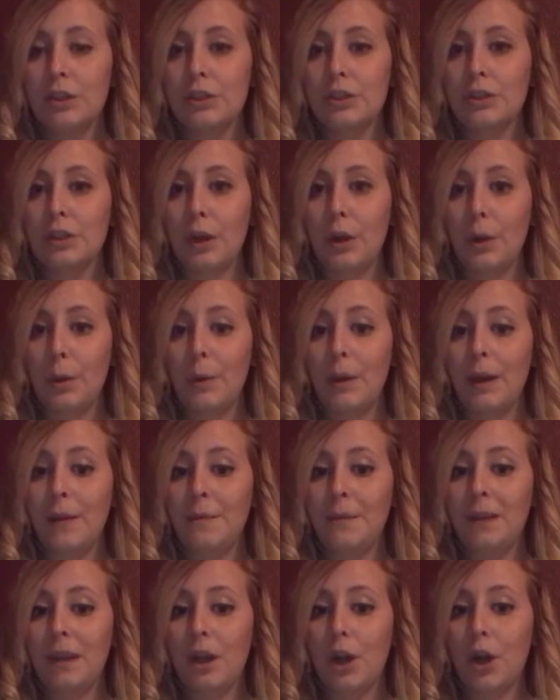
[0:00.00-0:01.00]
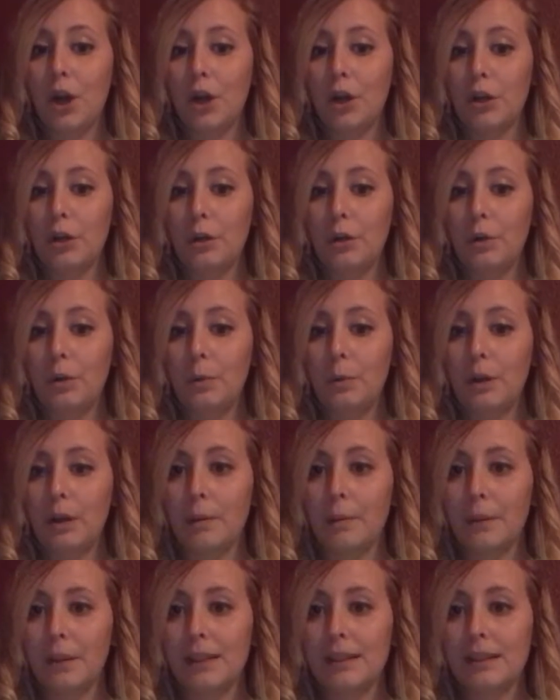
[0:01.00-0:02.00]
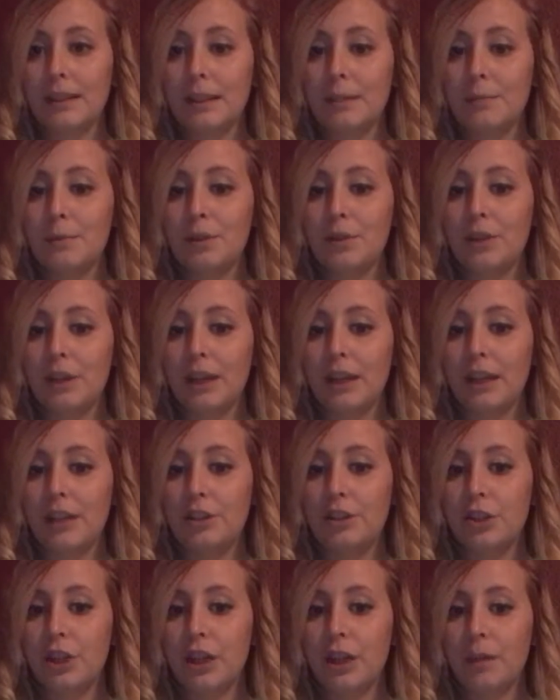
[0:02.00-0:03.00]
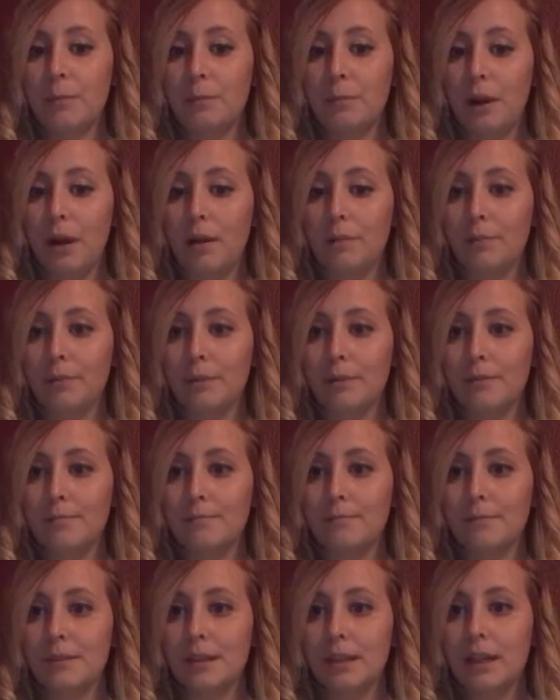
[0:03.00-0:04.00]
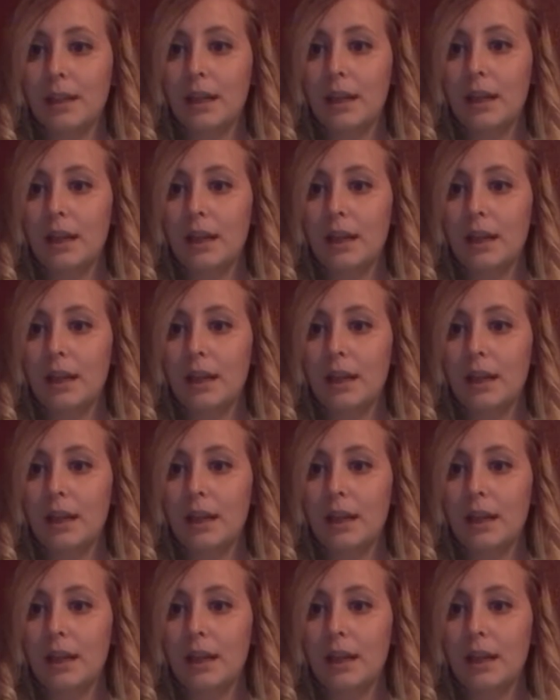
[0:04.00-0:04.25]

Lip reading: So, in the article, Workplace Communication Problems,